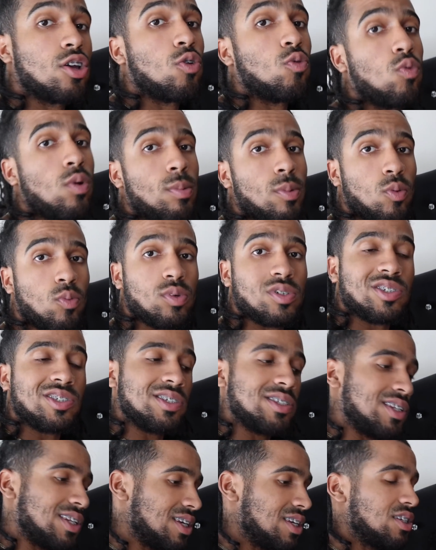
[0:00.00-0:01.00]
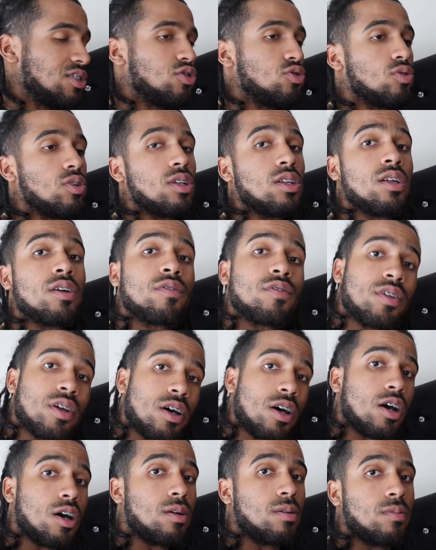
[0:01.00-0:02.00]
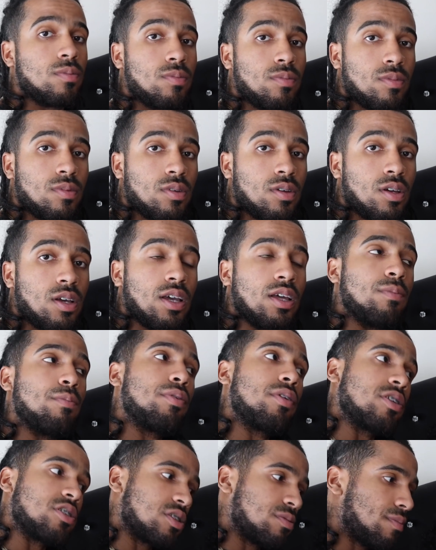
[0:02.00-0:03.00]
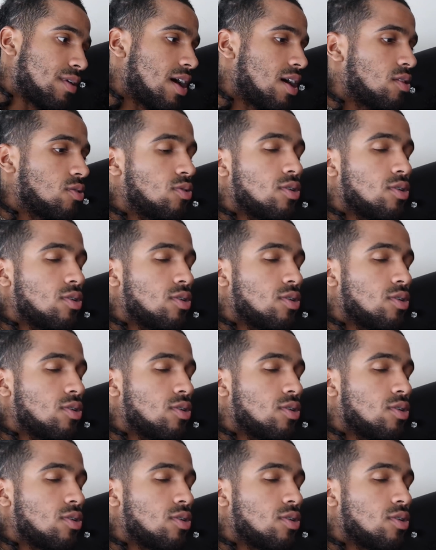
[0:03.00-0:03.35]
your woman when she needs you to lift her up and put a smile